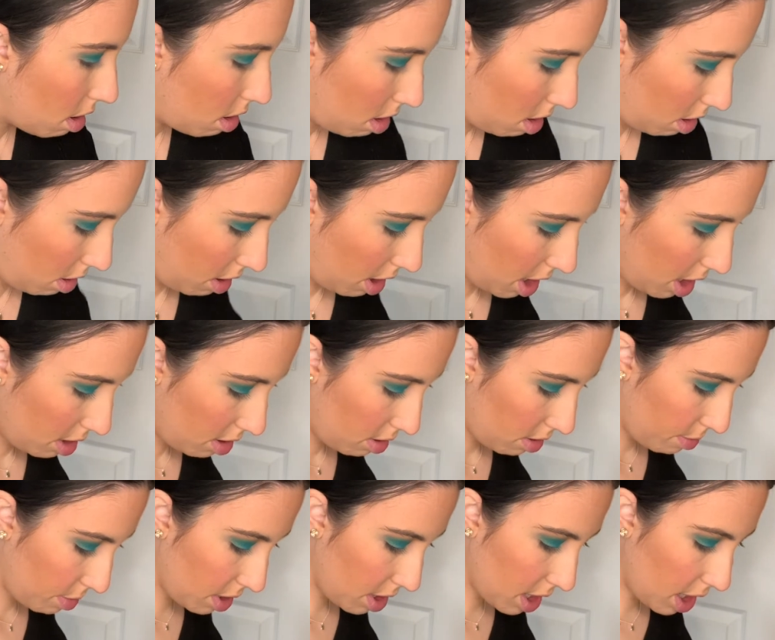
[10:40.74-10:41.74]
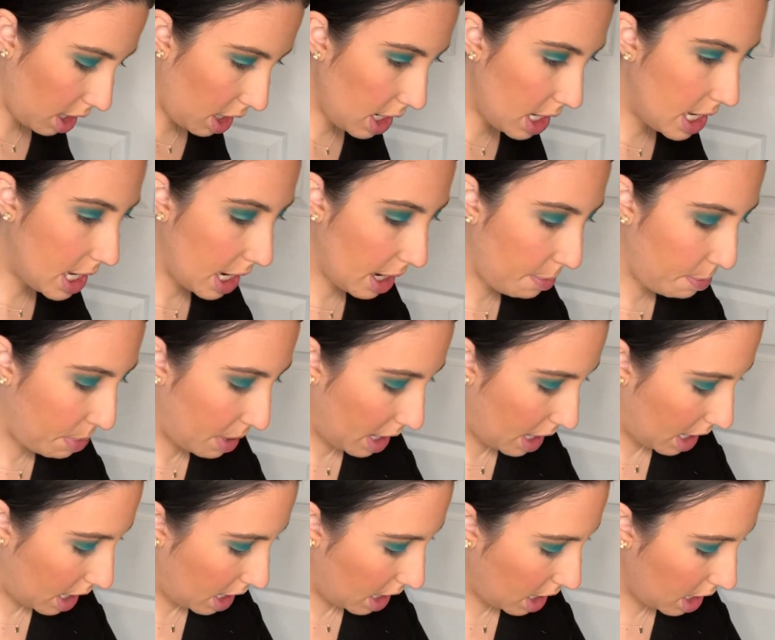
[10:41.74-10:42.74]
All right, so I'm just gonna dip
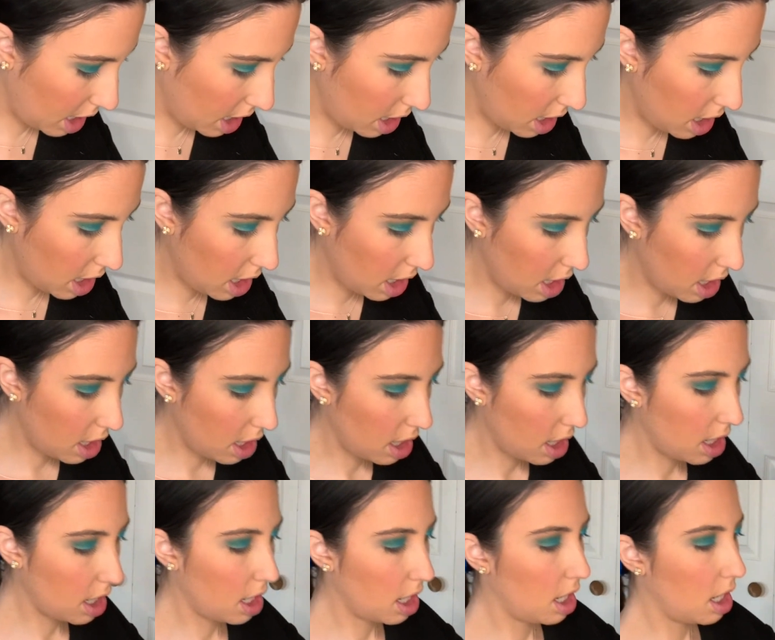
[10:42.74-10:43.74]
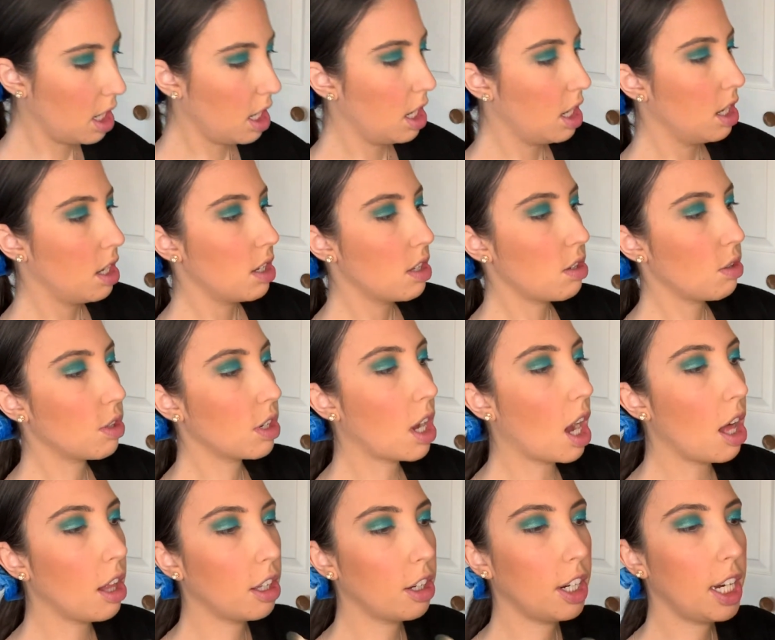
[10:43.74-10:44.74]
in. So the
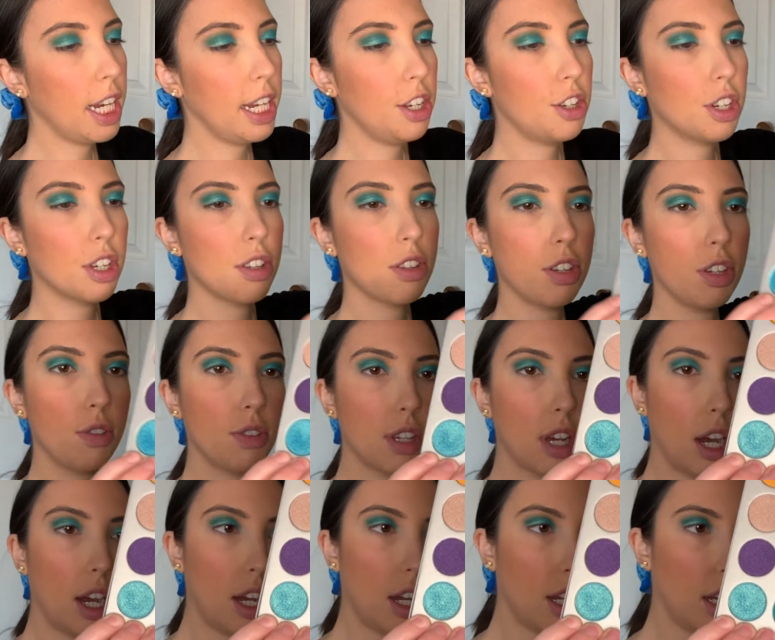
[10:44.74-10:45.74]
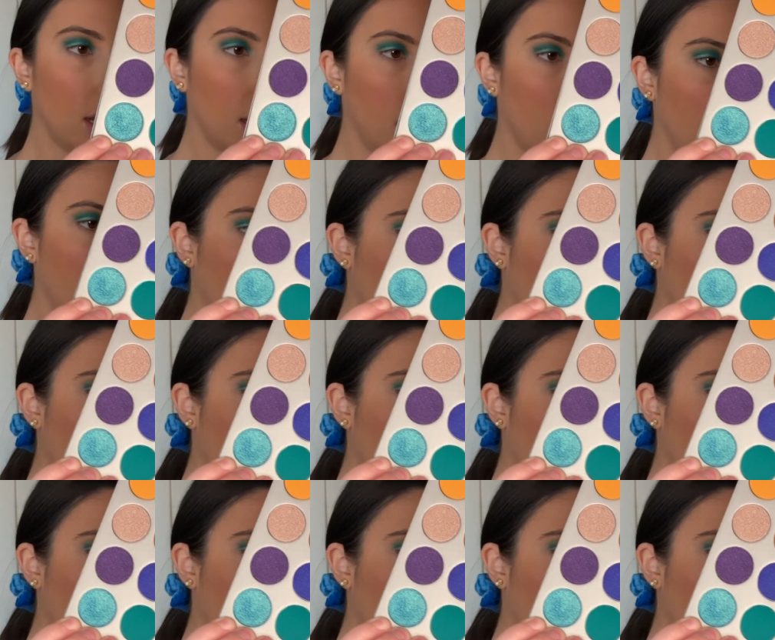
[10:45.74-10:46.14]
color I just used on